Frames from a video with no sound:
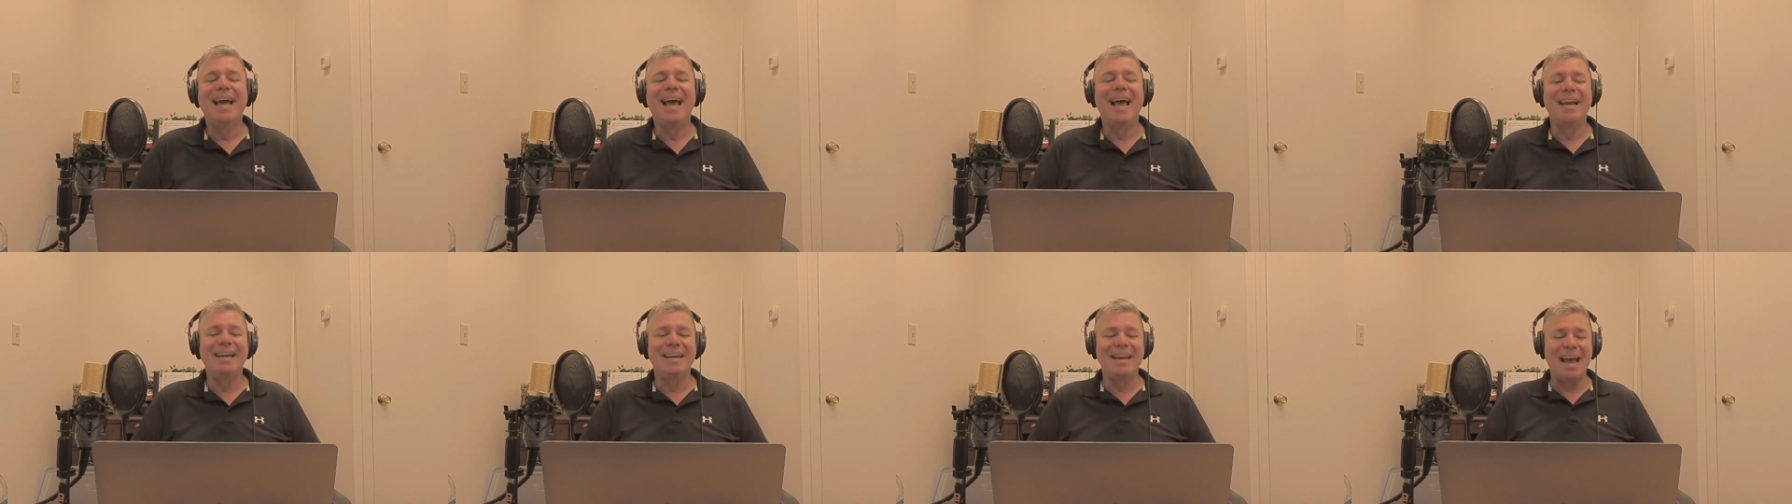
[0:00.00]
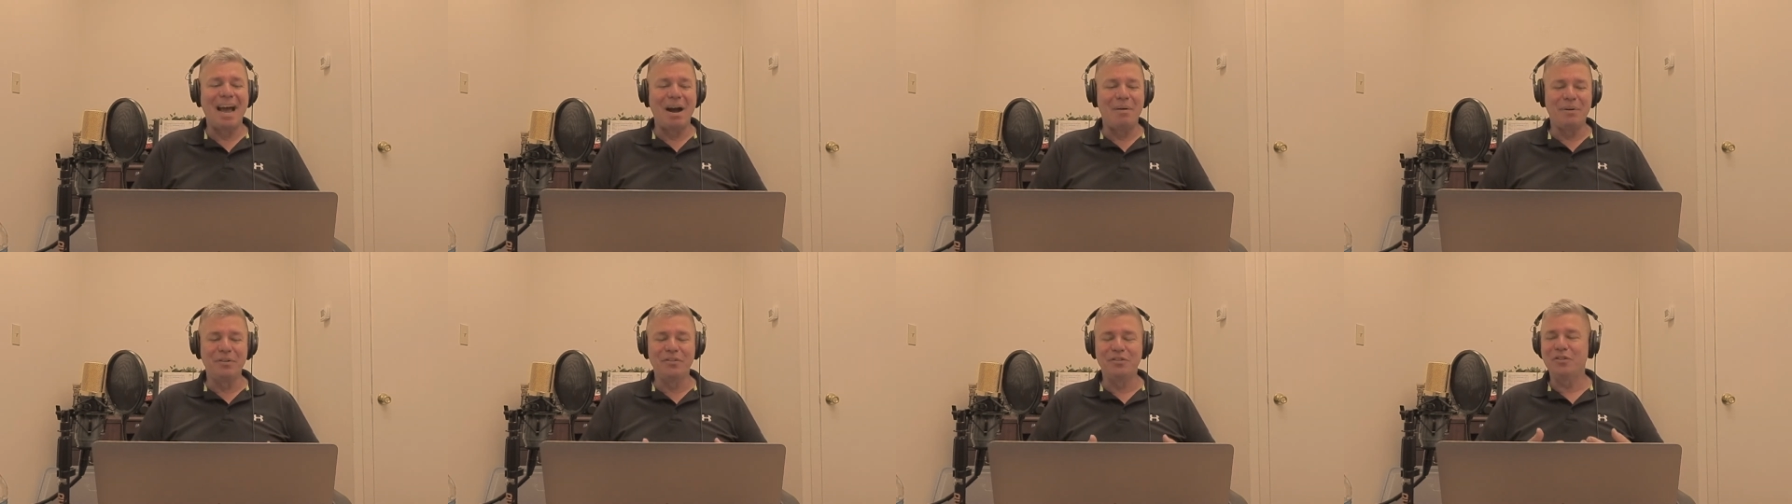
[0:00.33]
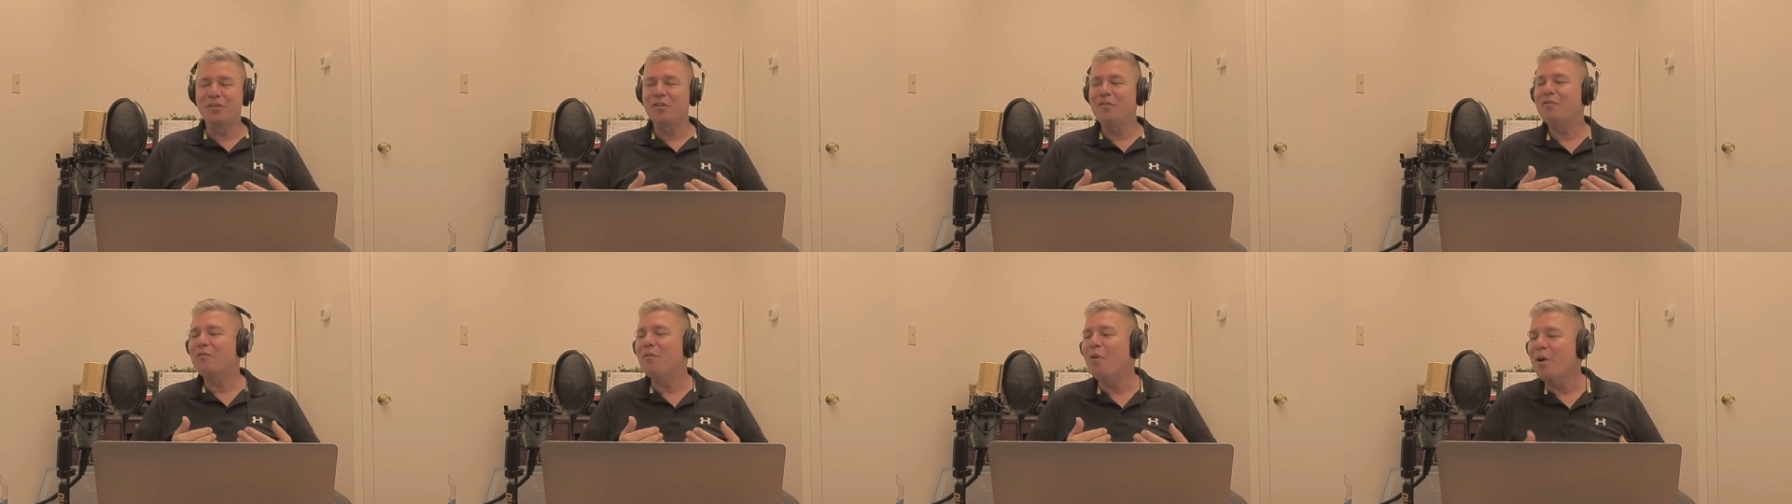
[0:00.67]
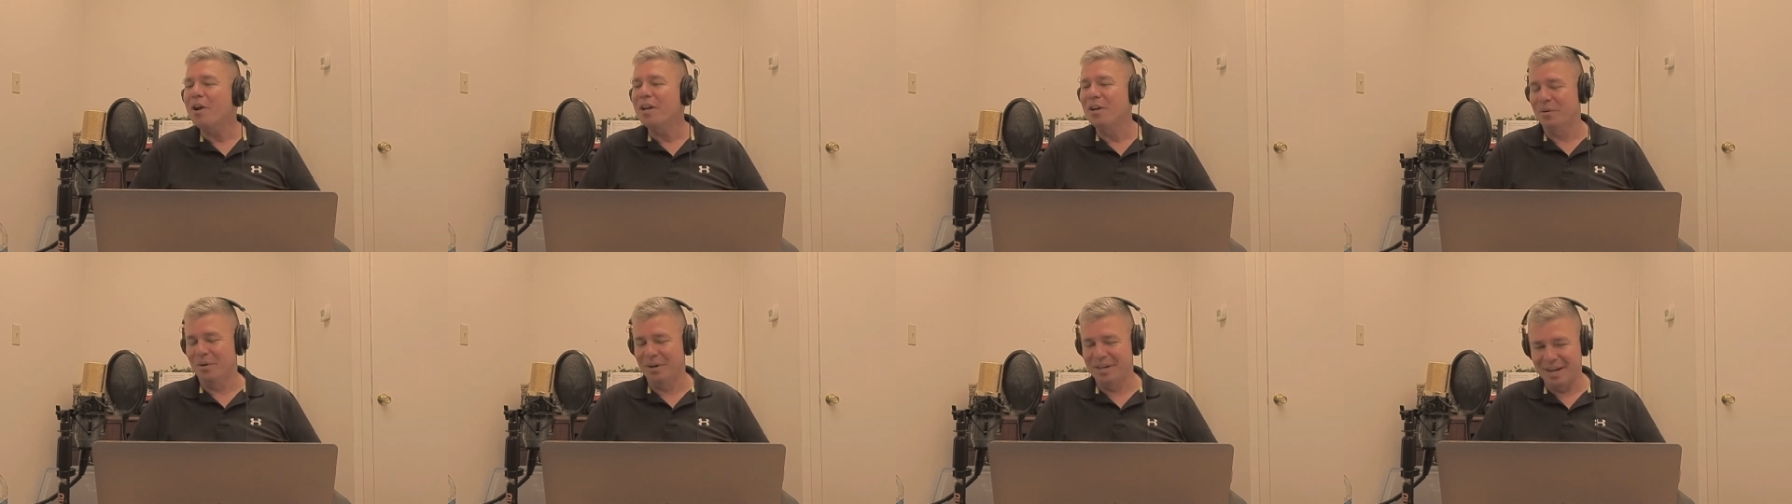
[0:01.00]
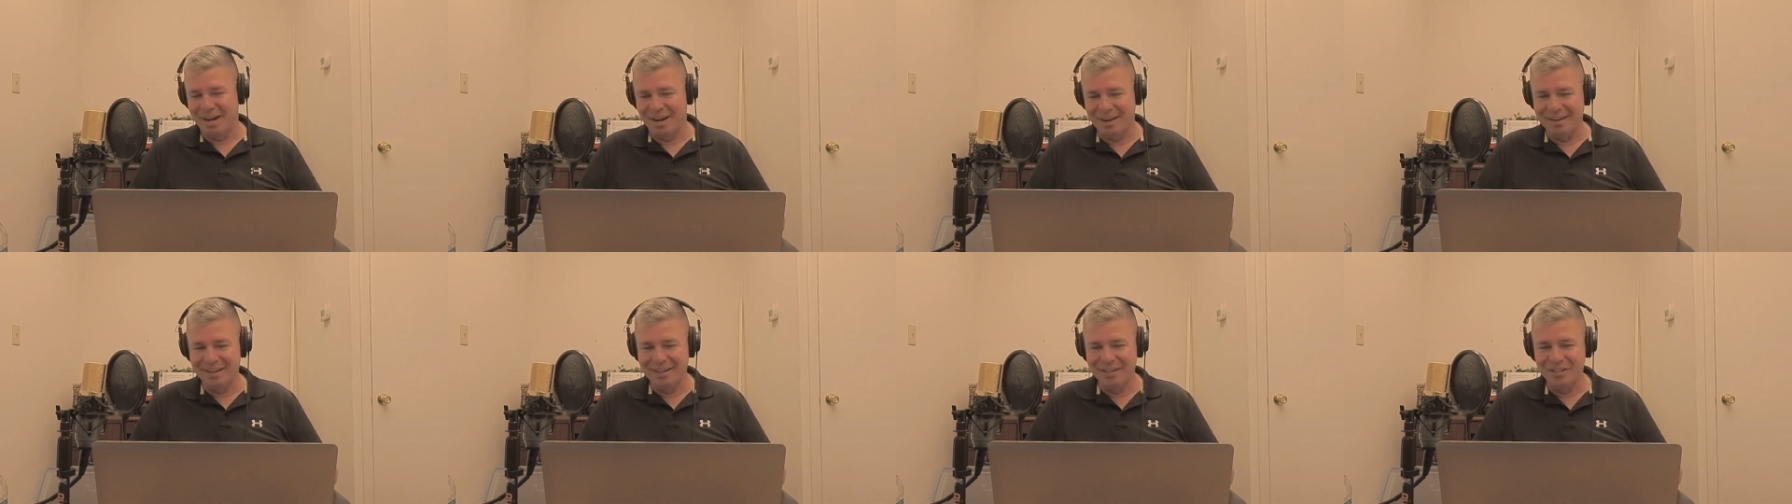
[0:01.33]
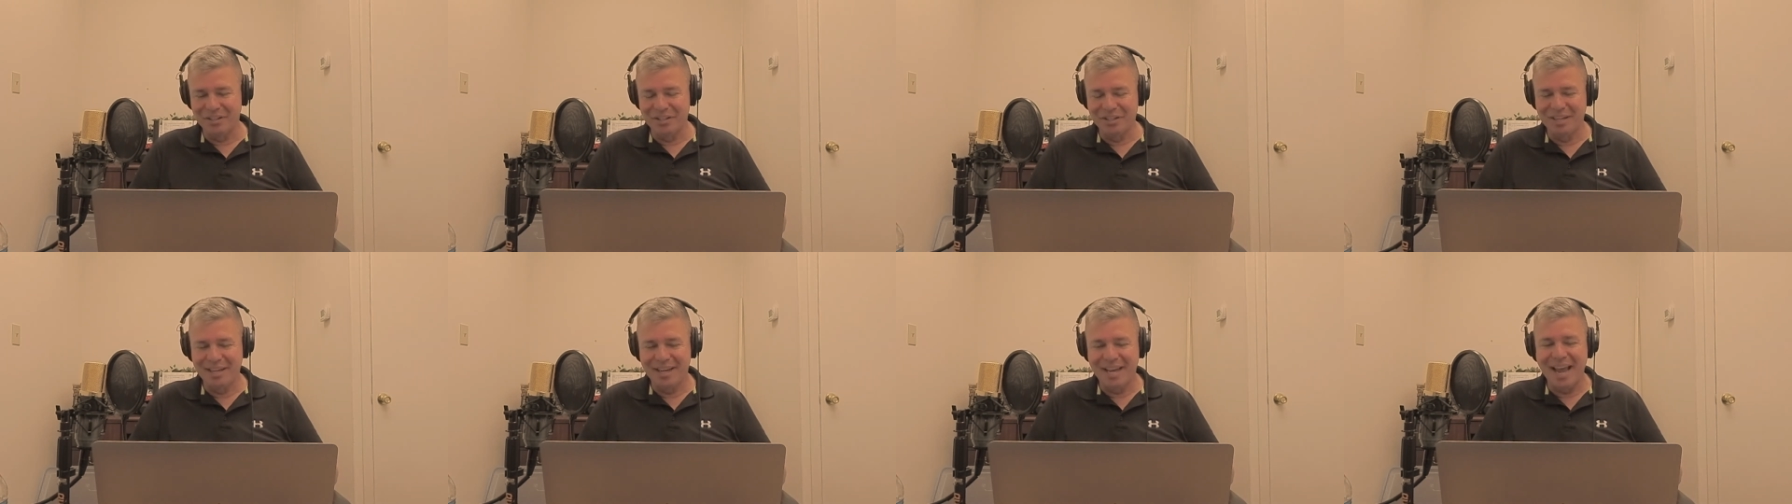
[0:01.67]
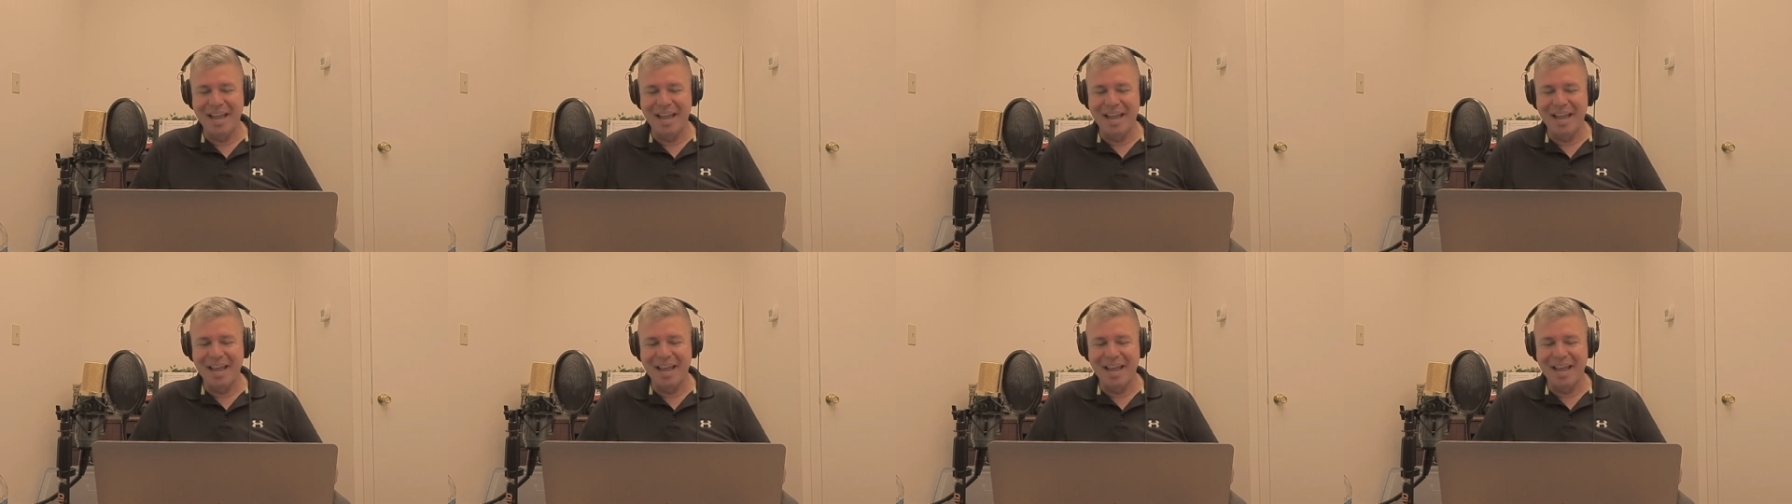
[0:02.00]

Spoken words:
and now it's four-year college.